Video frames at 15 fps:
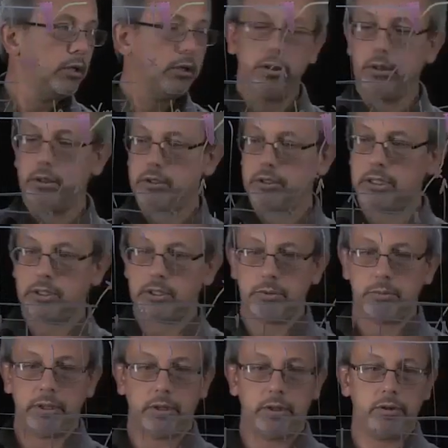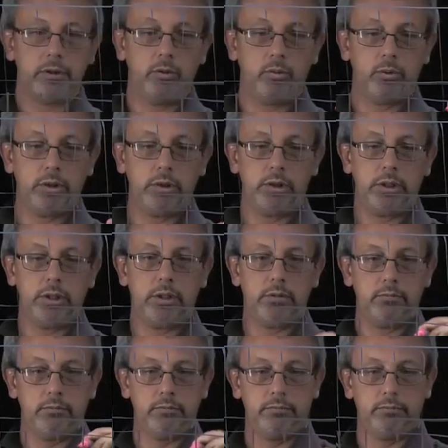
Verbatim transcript: Oh, let's guess it's about the third one. Um,